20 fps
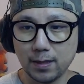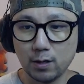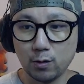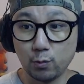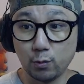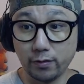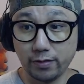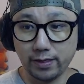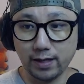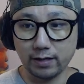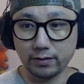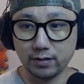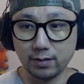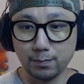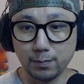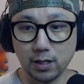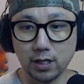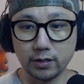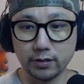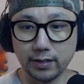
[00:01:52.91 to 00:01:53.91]
without the
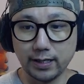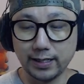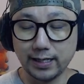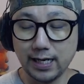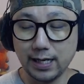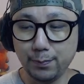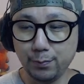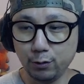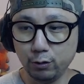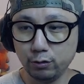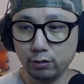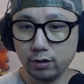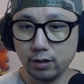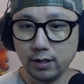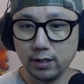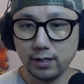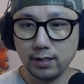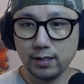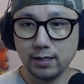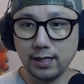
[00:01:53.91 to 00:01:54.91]
mod enabled.
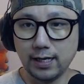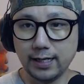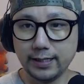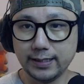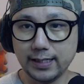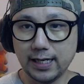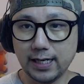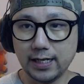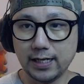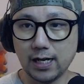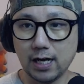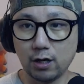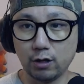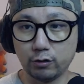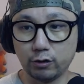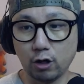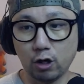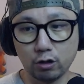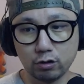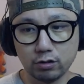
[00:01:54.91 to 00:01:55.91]
And then I'll
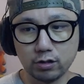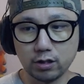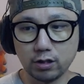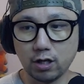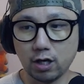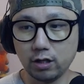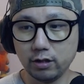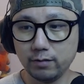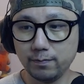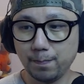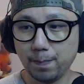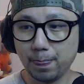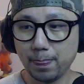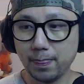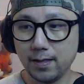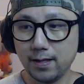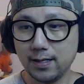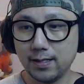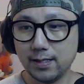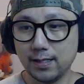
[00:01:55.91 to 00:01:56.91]
toggle it on.
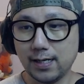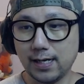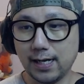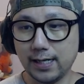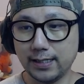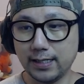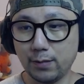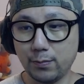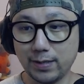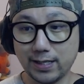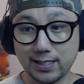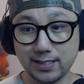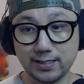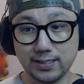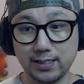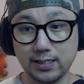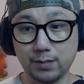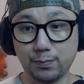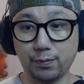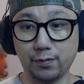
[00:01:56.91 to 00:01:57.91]
And then we can
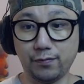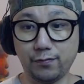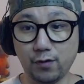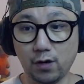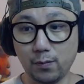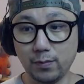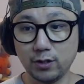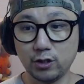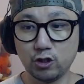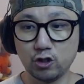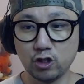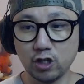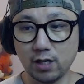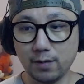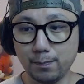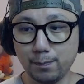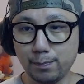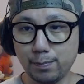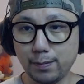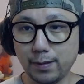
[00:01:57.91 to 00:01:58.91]
see the performance
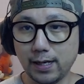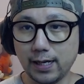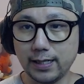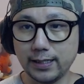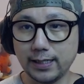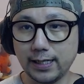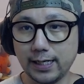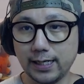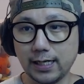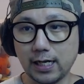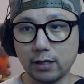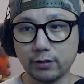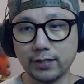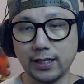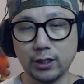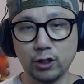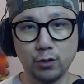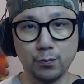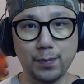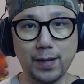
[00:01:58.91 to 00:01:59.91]
jump. And then I'll
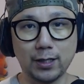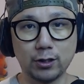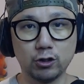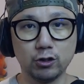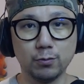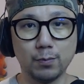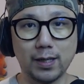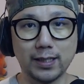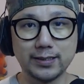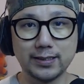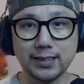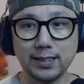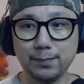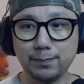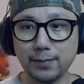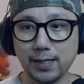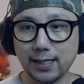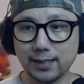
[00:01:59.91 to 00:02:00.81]
take you back to my Steam Deck